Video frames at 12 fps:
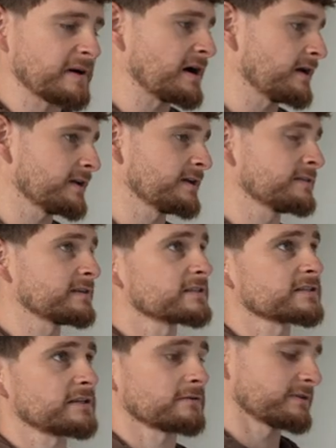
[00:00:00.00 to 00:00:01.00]
part in this
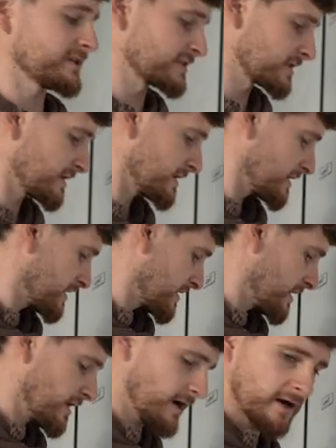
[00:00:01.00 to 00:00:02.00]
series,
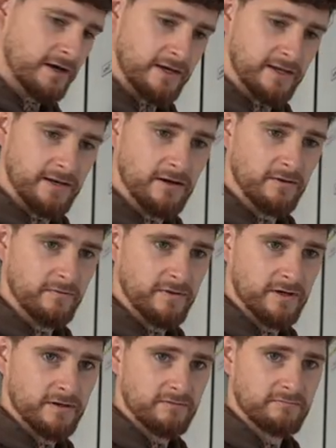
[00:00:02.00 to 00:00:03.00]
I know
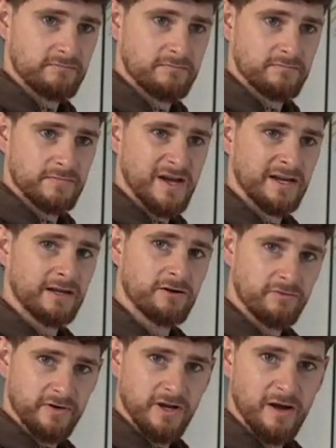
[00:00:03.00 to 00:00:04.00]
that I can
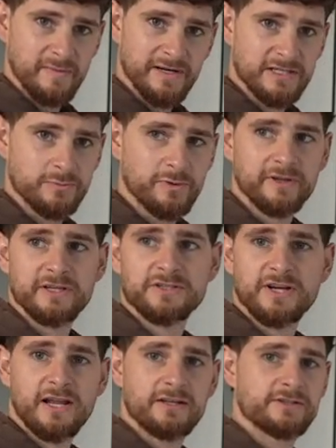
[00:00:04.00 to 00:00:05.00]
overcome at least one of these
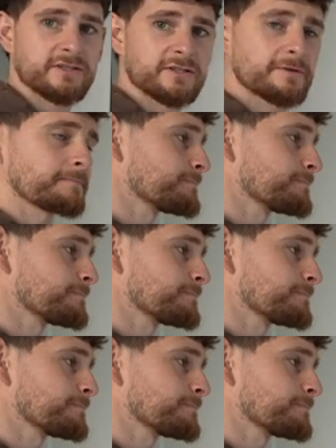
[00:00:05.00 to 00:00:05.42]
challenges.